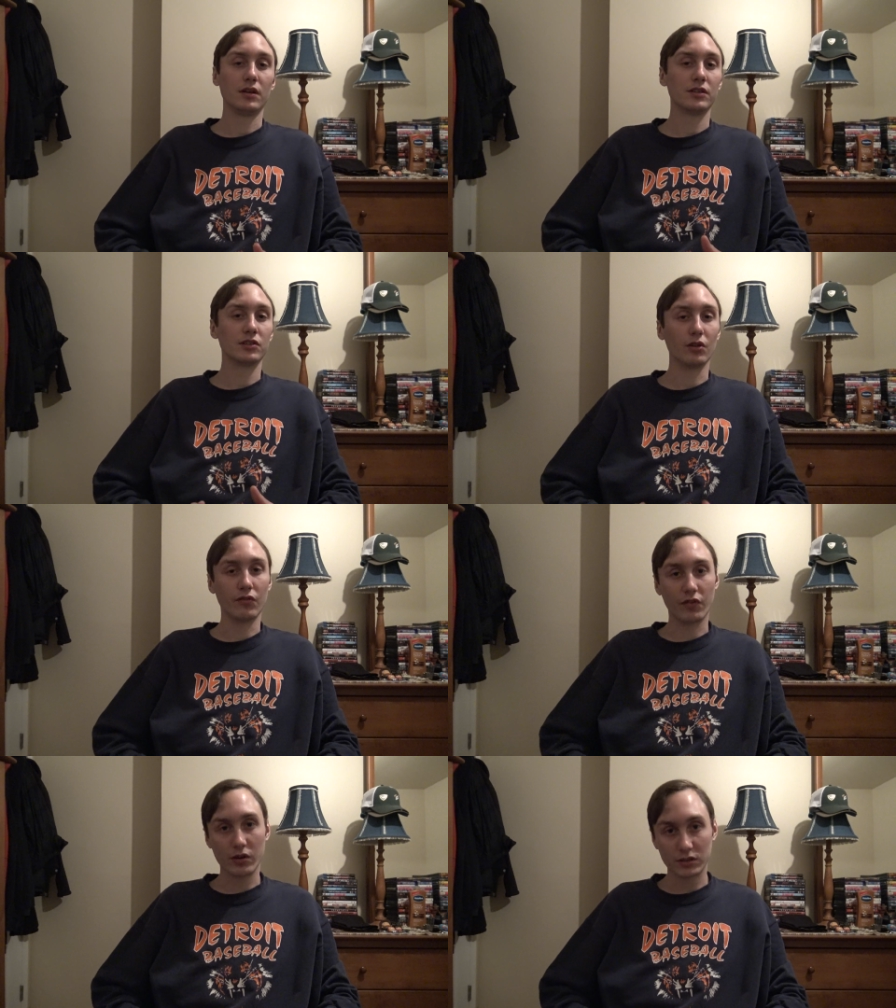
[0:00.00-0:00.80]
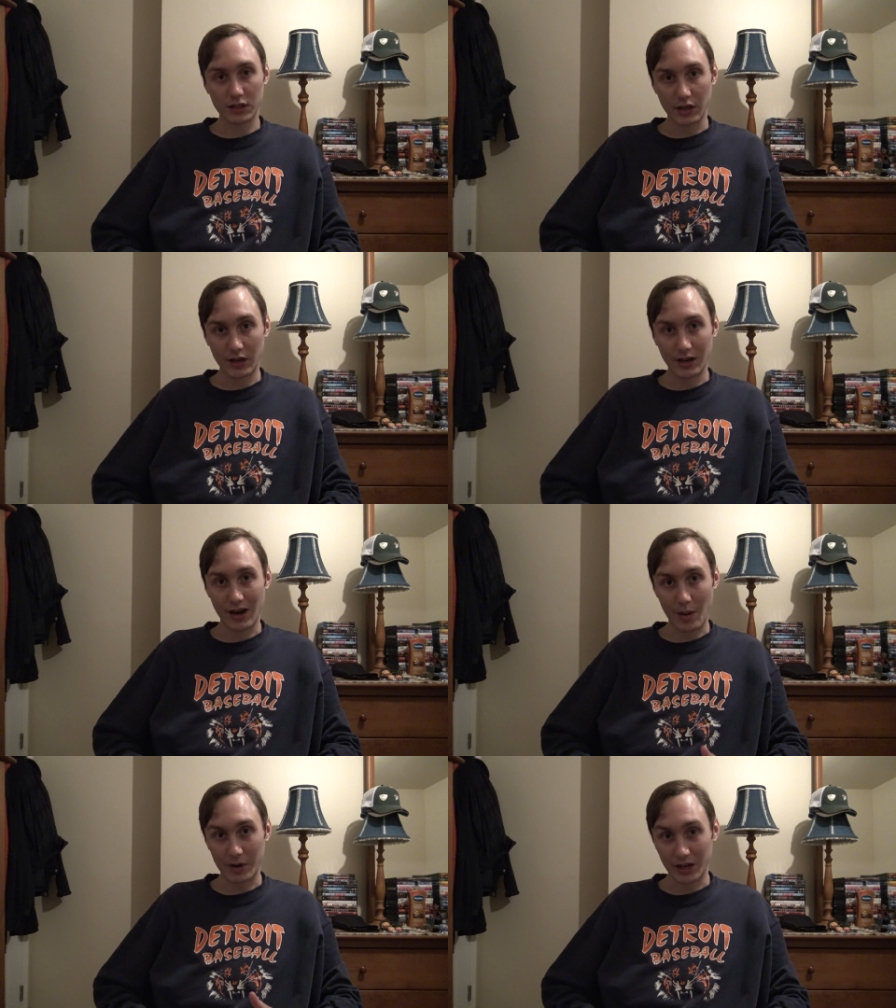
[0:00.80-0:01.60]
So the first thing
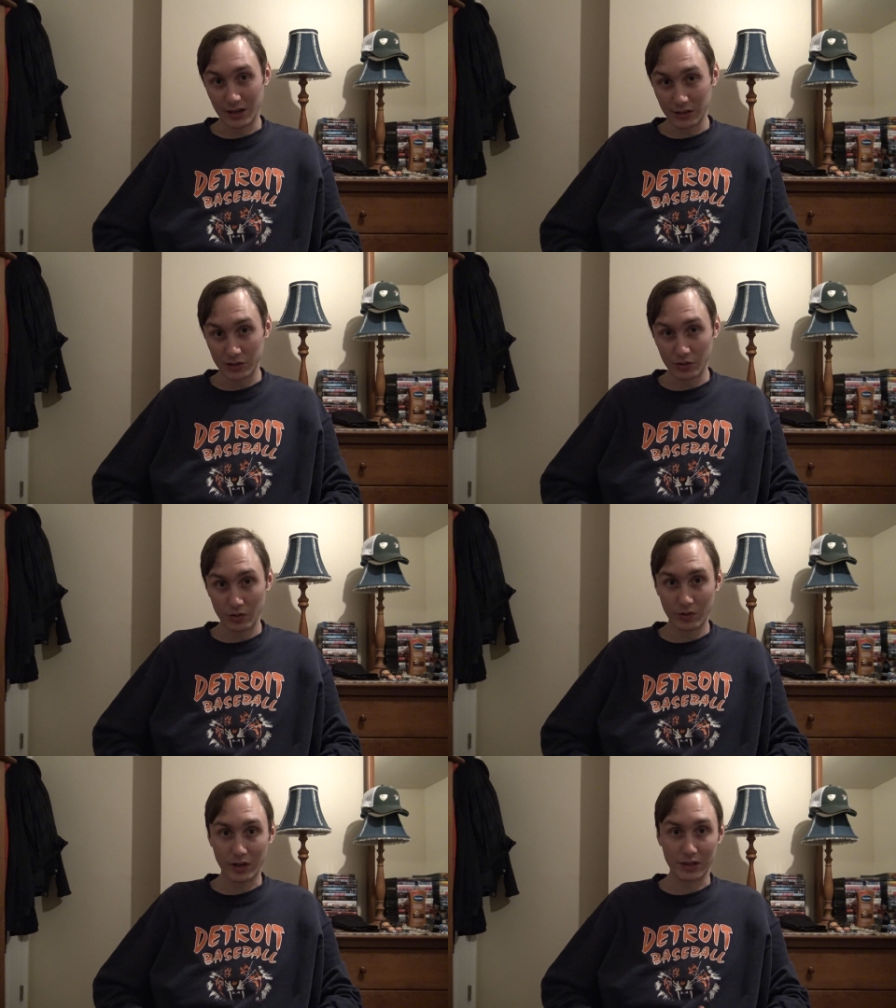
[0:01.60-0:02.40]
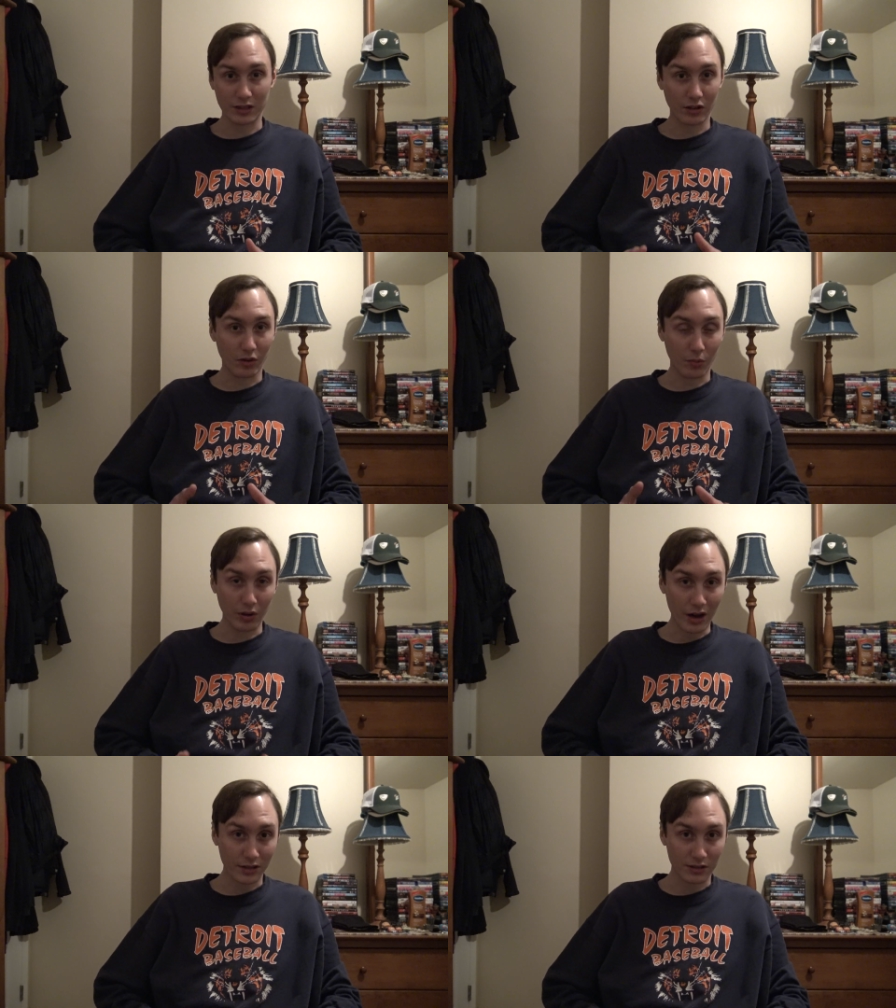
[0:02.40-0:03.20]
I'm going to get into is a little
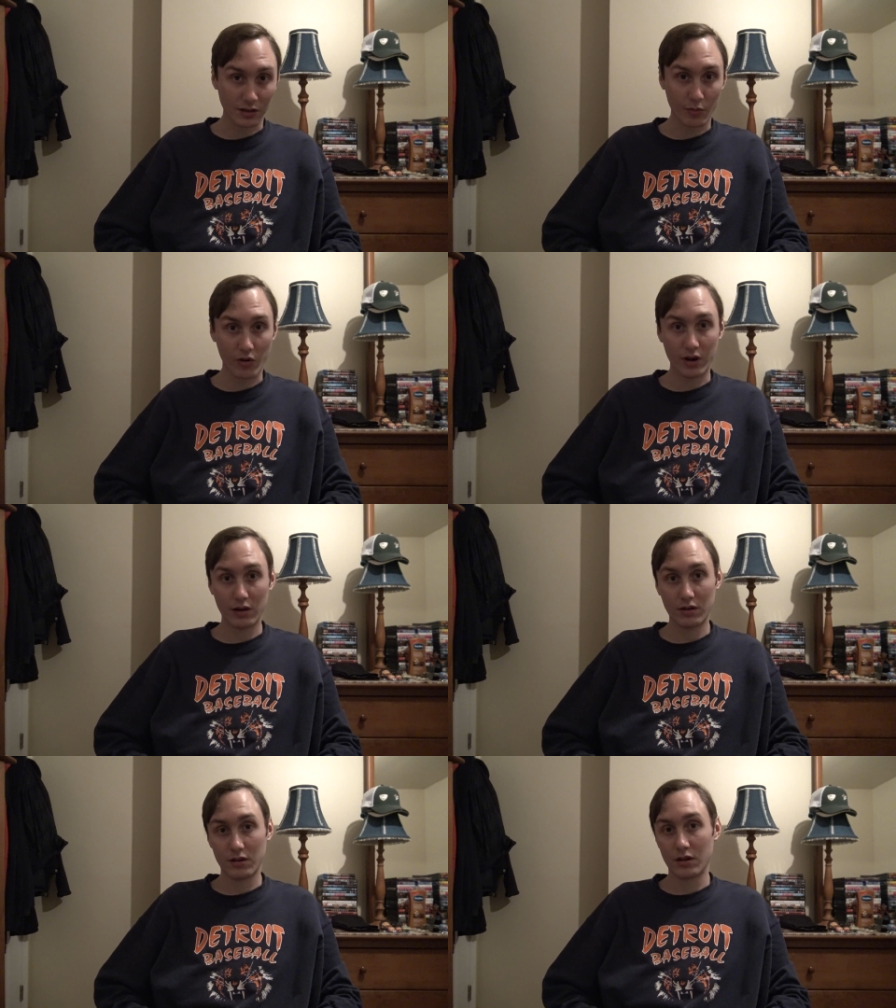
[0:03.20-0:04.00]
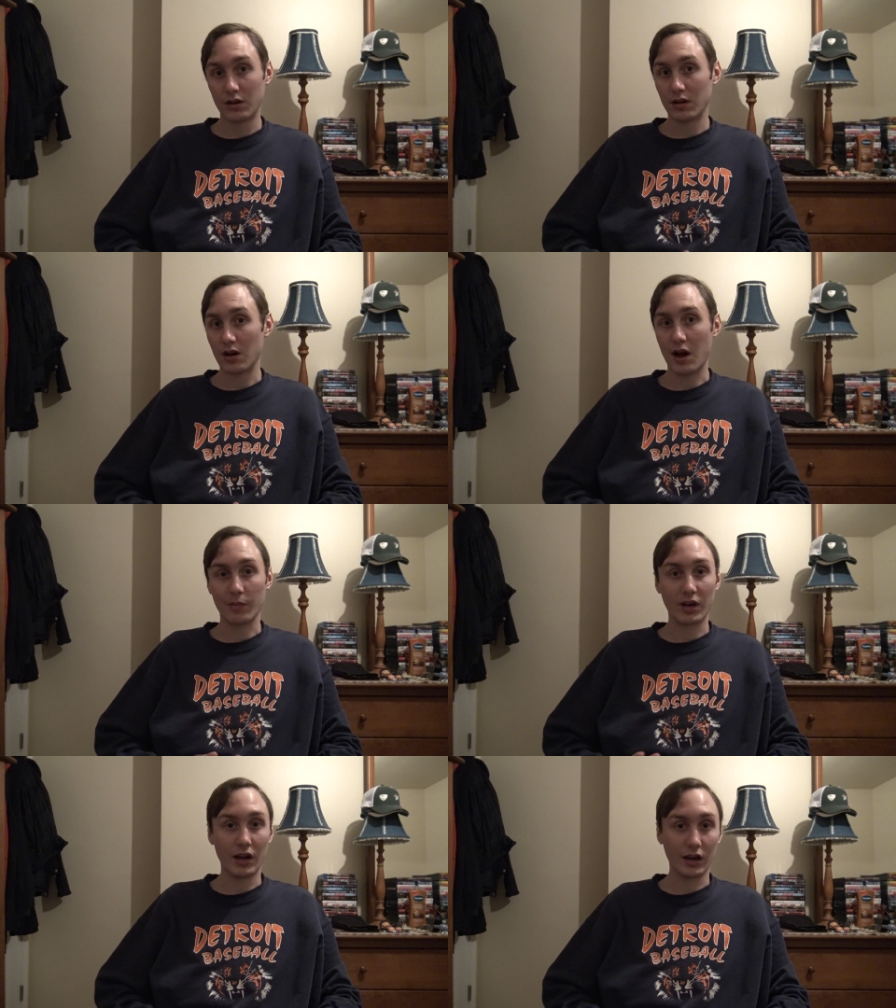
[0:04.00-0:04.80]
plot summary. I'm
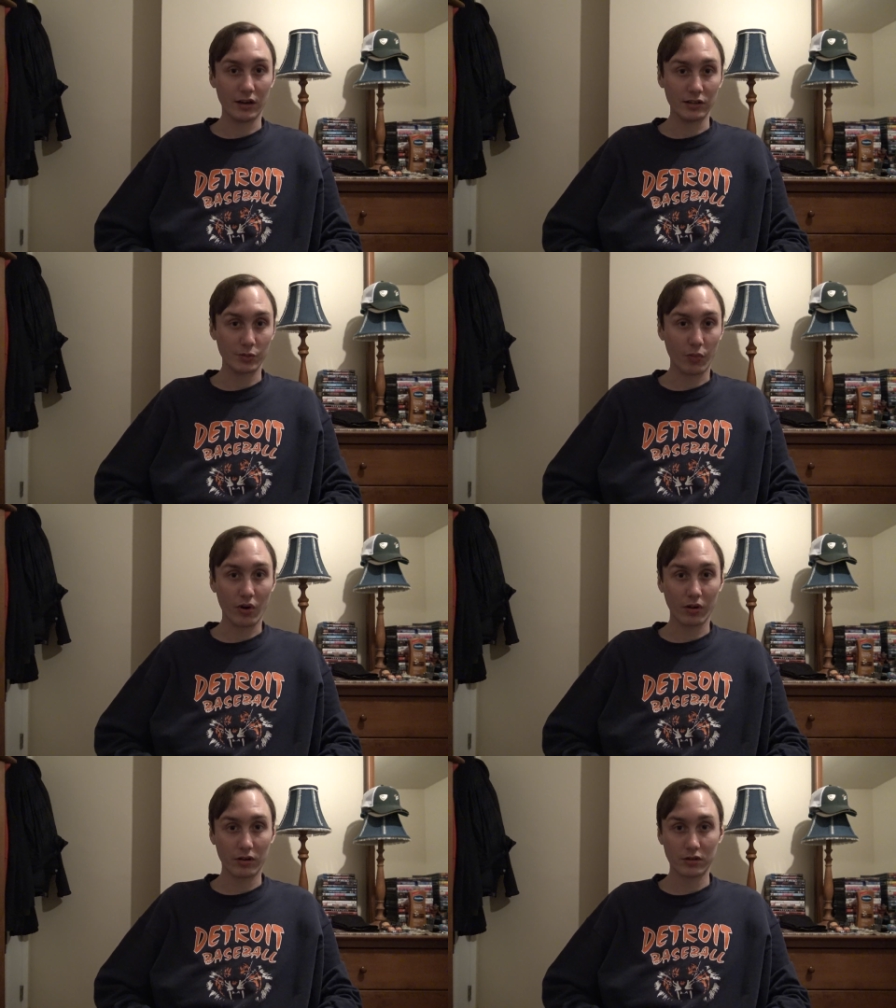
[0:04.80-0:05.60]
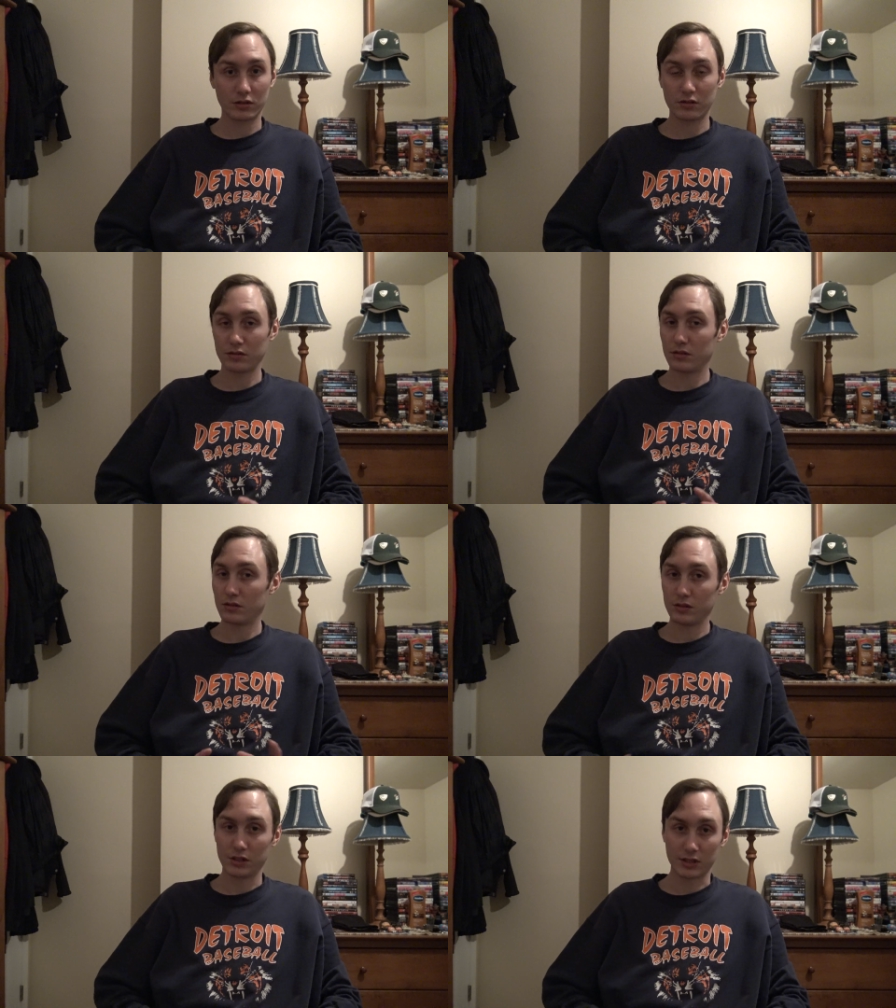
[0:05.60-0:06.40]
getting into spoilers,
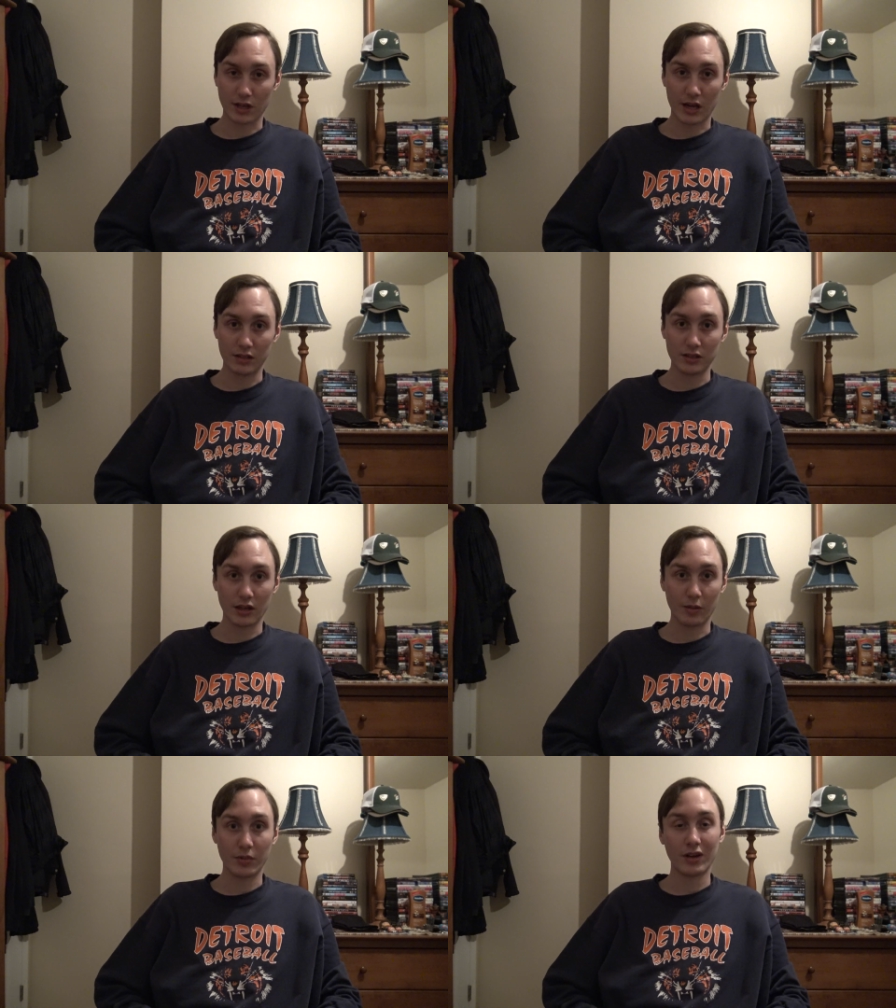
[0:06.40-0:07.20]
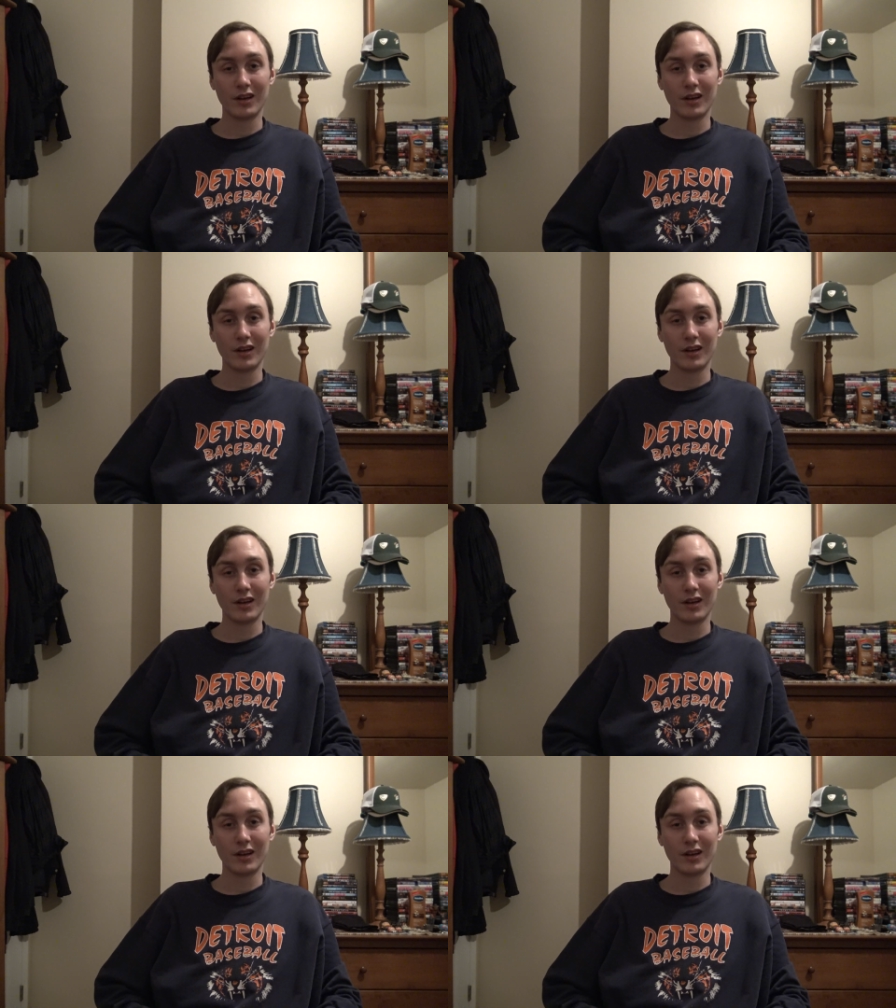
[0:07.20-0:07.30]
just a heads up.